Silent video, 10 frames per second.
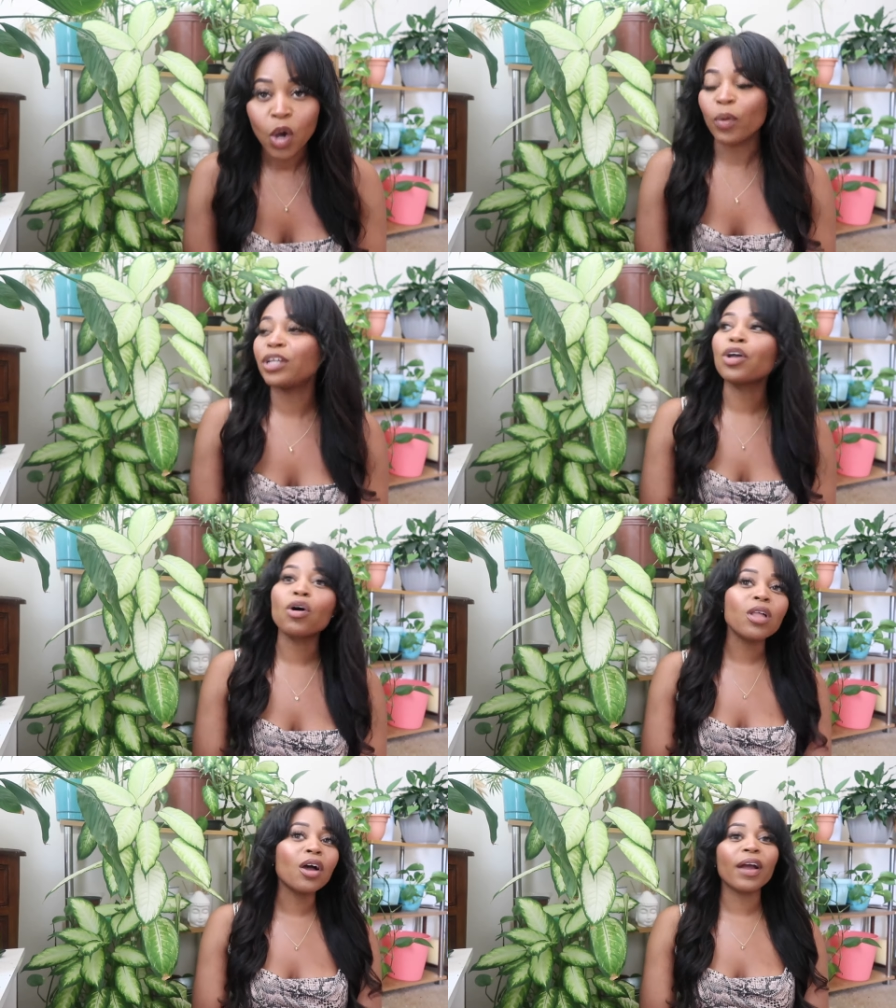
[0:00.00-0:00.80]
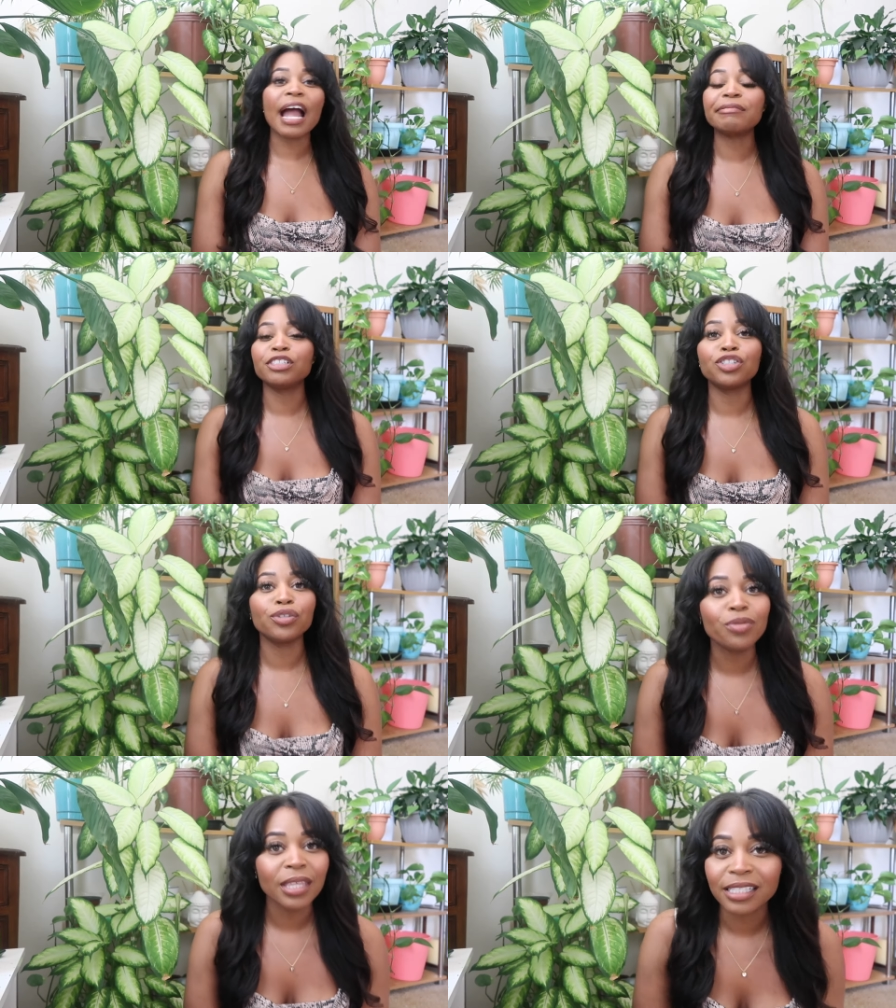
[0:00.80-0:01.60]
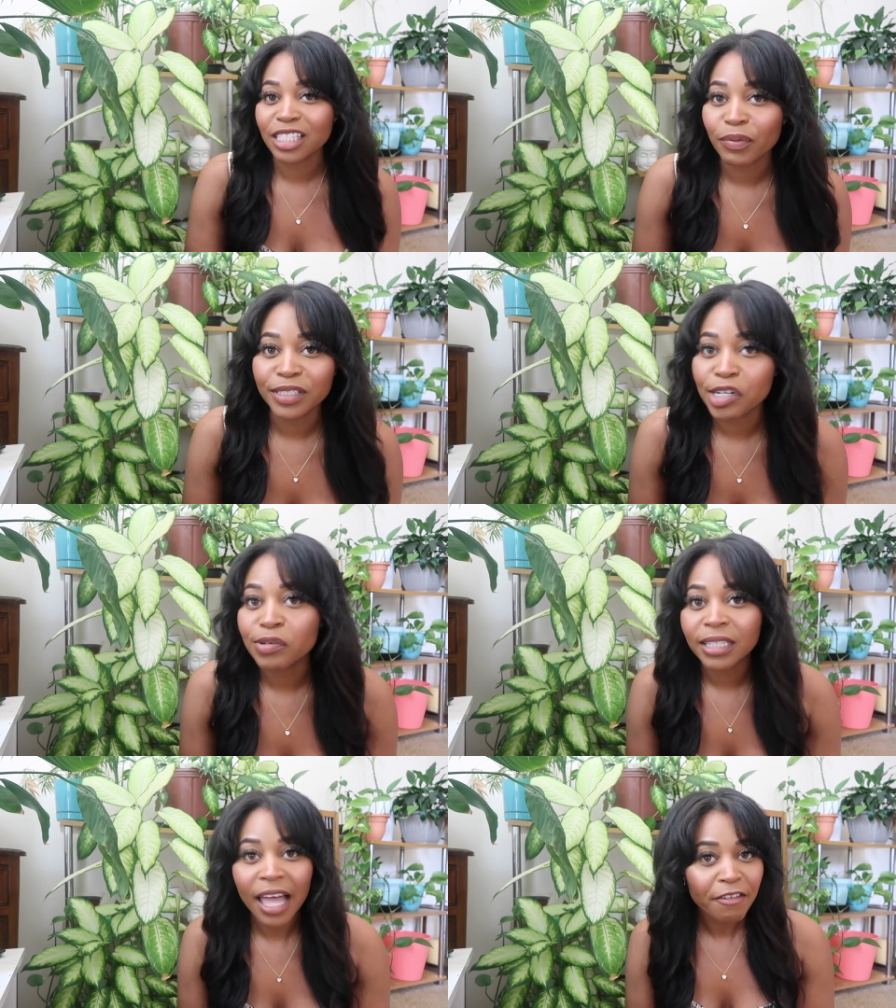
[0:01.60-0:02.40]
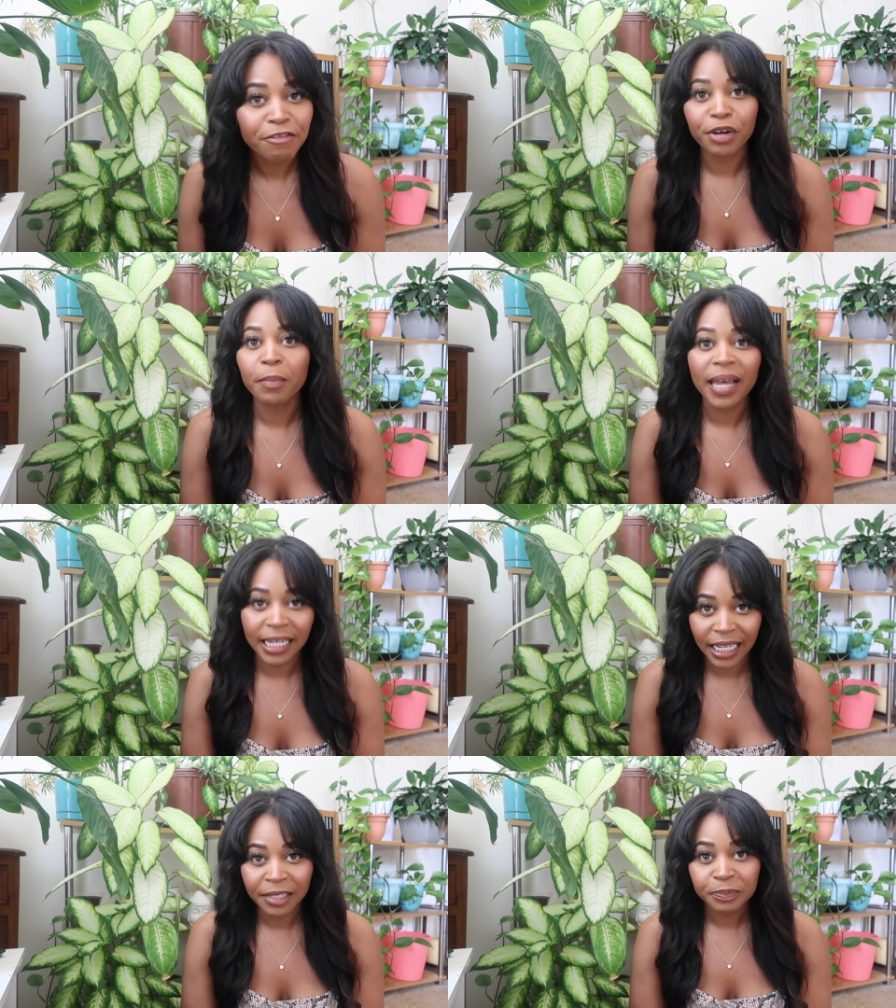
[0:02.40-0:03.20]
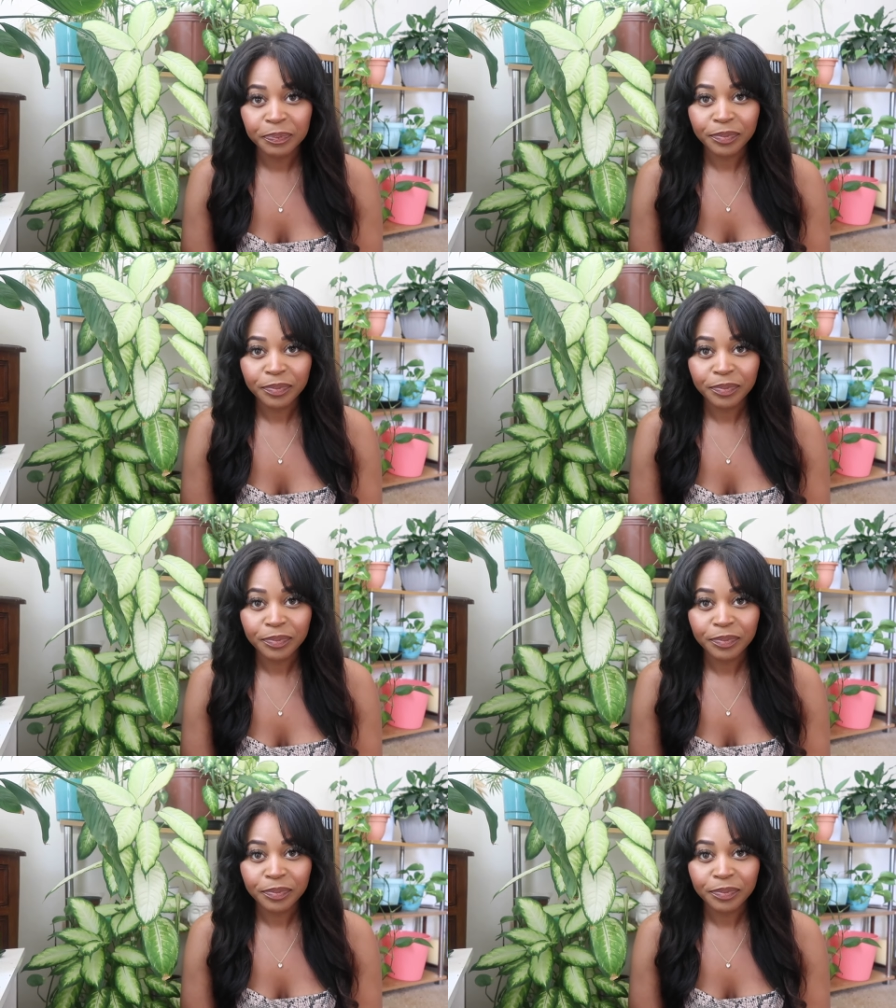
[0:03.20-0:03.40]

We no longer have to do things that we don't love for money.